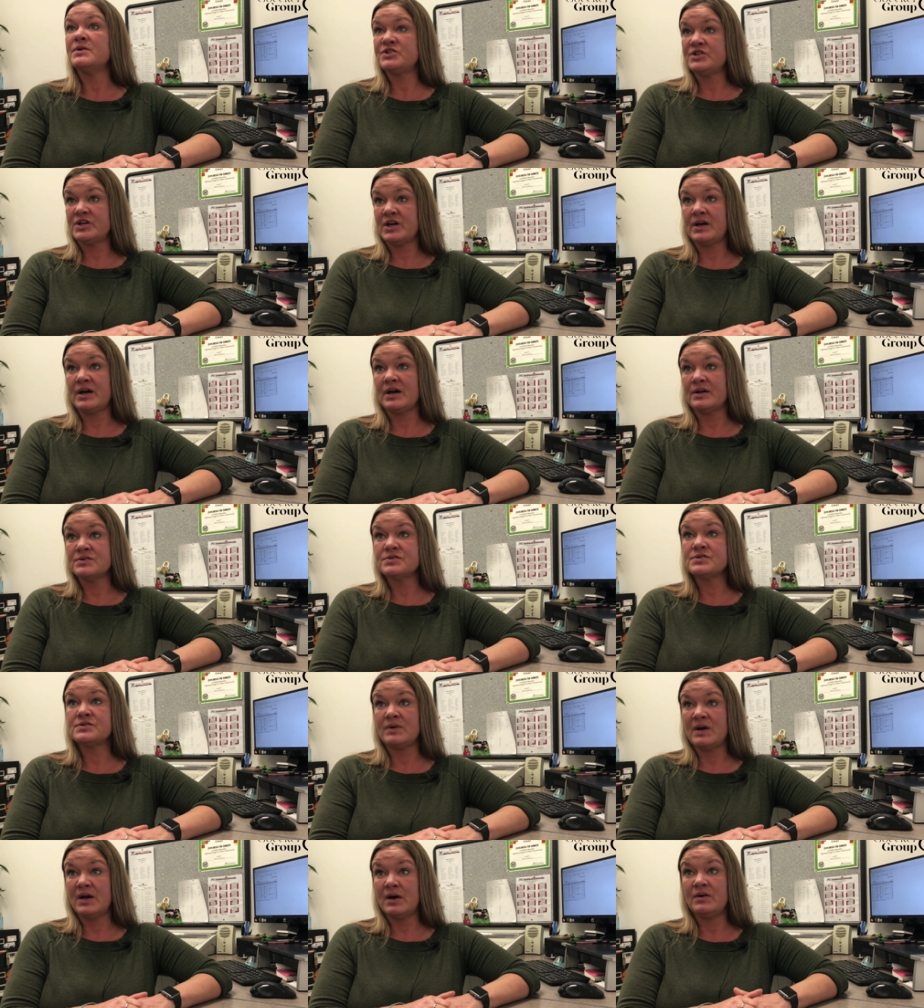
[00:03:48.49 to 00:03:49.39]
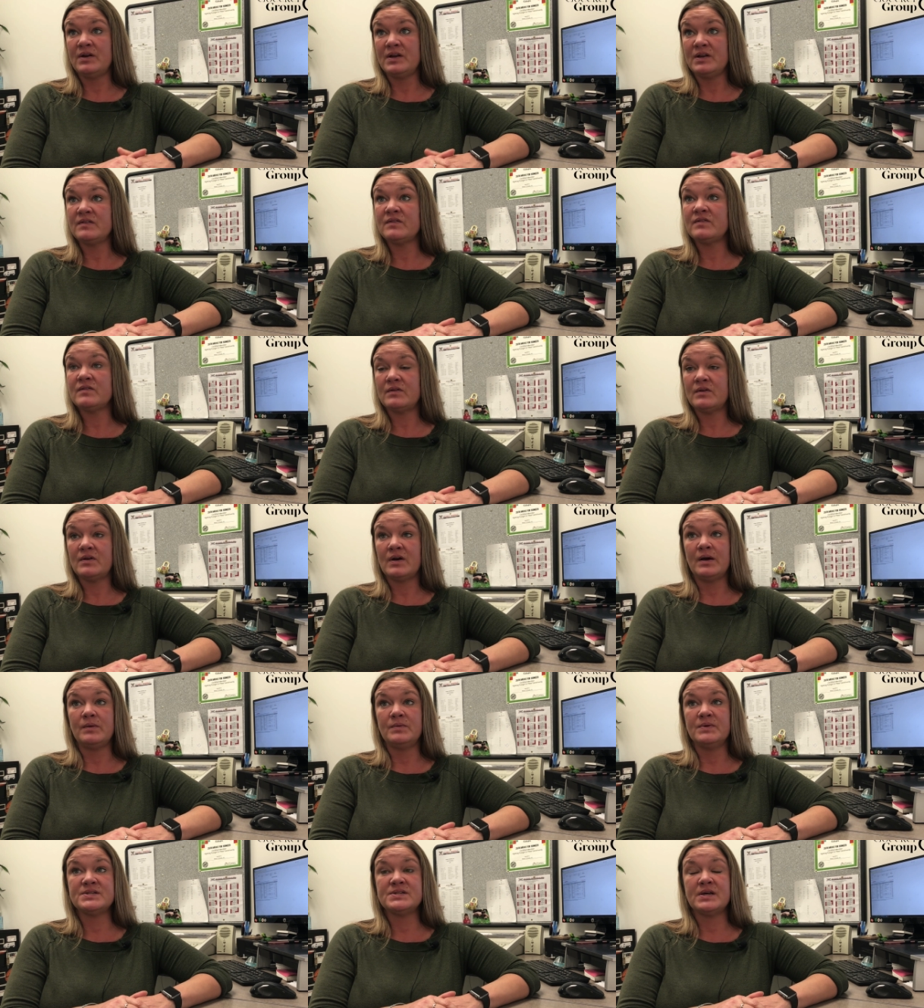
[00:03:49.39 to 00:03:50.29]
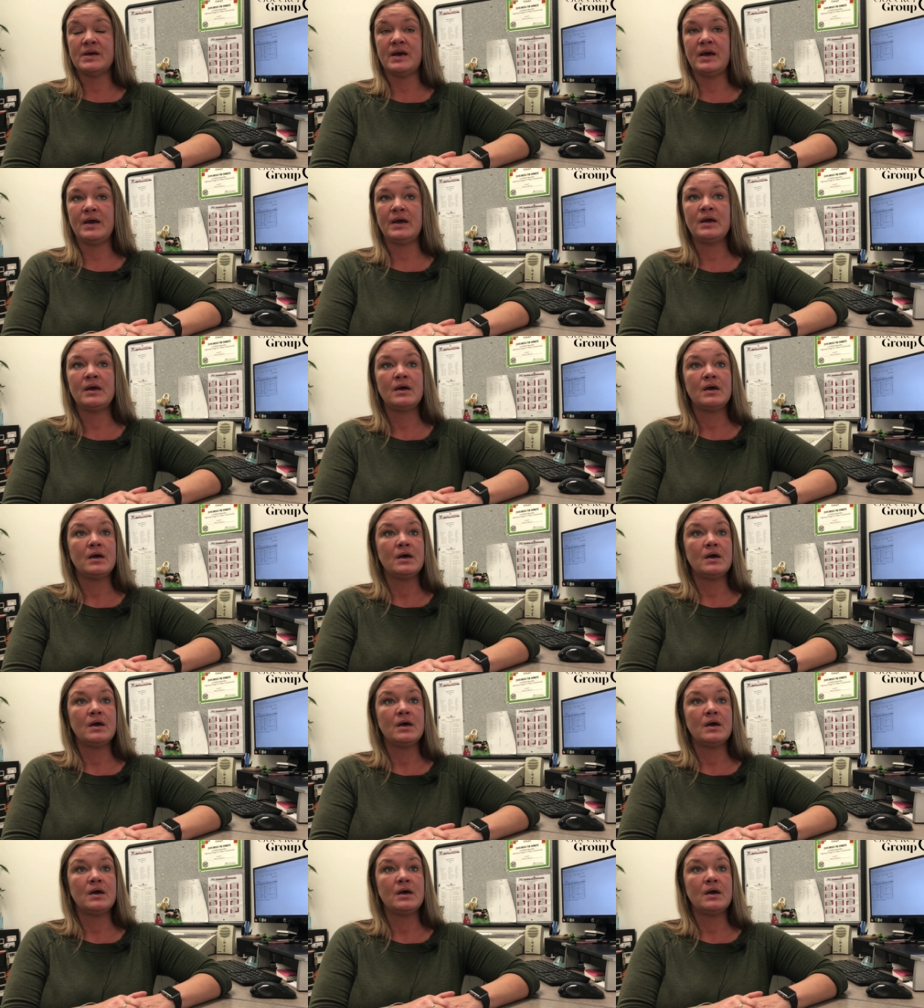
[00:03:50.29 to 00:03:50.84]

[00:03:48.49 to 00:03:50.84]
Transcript: and check out the surroundings, I would say,